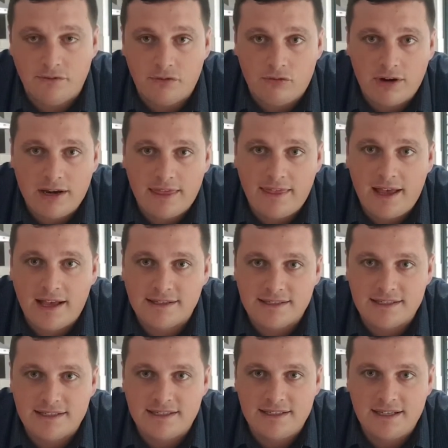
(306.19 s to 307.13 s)

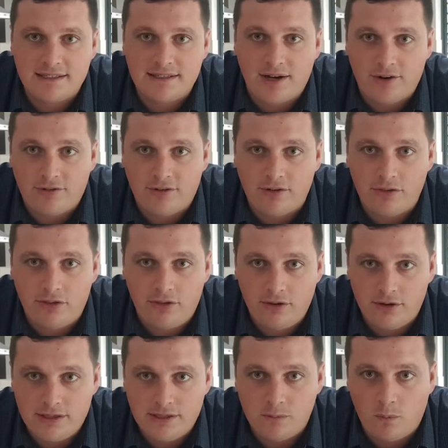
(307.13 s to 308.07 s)

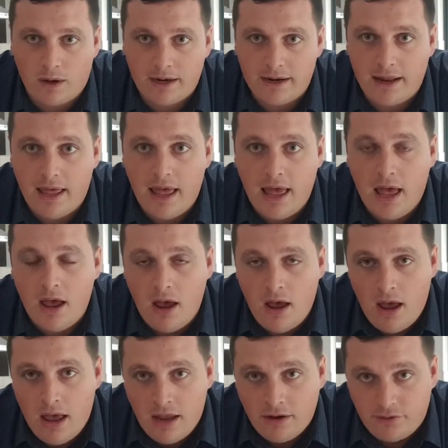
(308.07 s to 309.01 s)

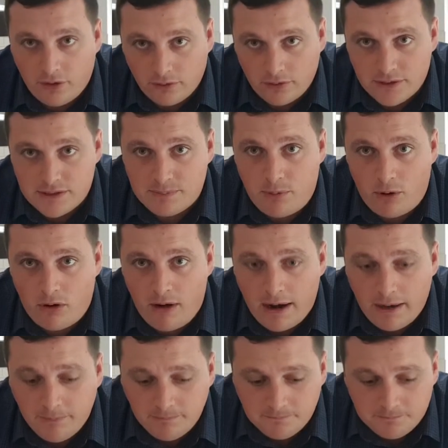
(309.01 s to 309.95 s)
$3,631 per
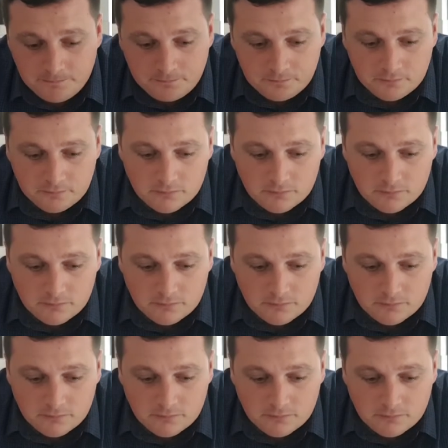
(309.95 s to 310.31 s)
annum.